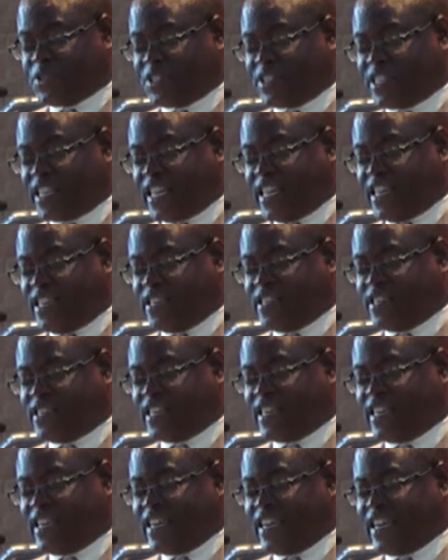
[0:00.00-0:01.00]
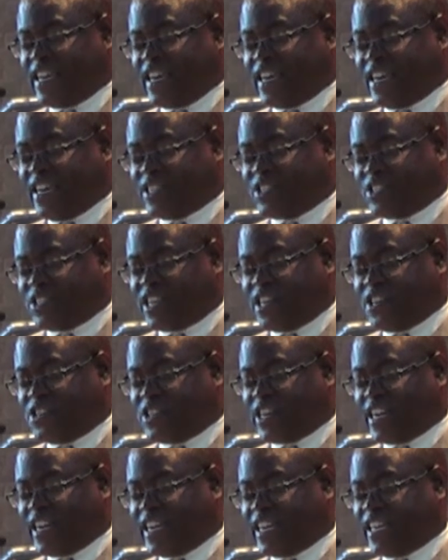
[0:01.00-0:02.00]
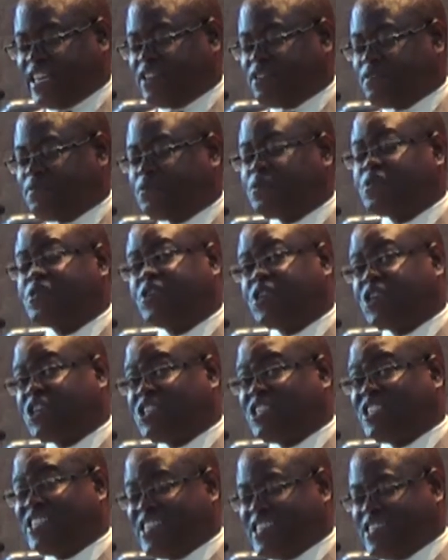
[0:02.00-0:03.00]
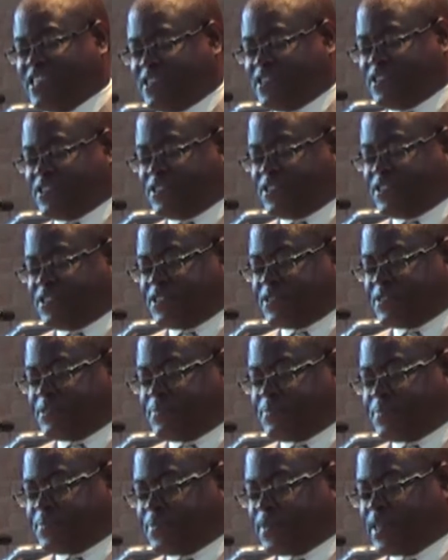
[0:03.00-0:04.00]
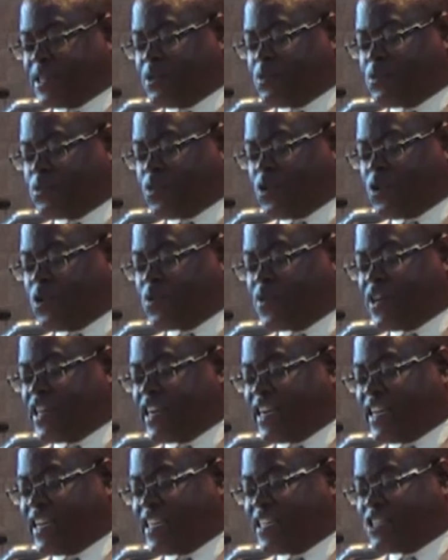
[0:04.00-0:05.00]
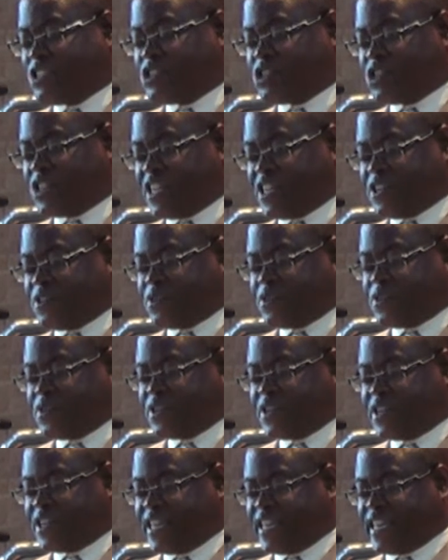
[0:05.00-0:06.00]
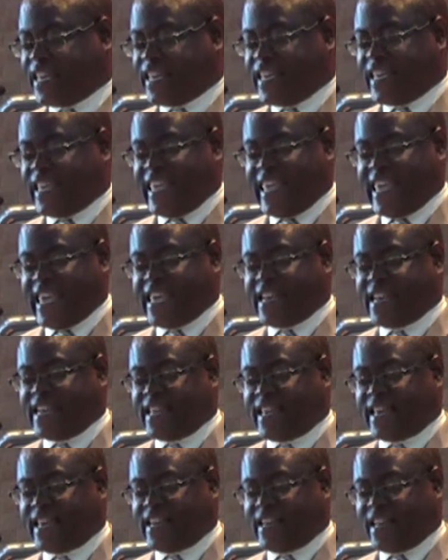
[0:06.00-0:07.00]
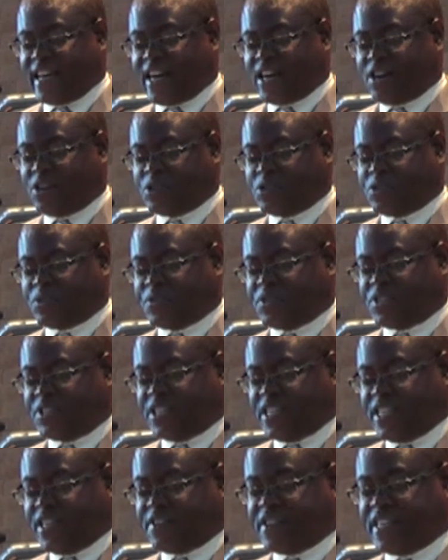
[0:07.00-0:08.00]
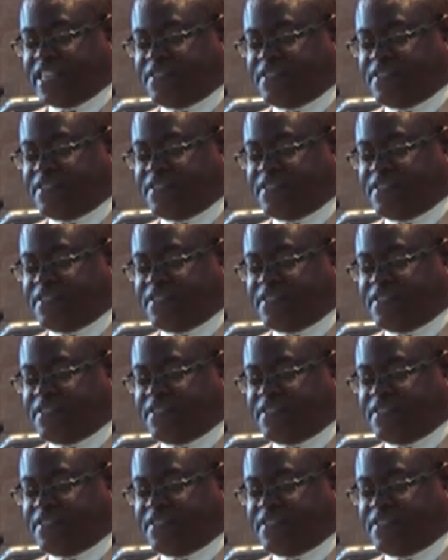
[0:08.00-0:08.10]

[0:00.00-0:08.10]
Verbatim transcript: stage, uh, stage line for 13 years, roaring like a tornado in and out of Sierra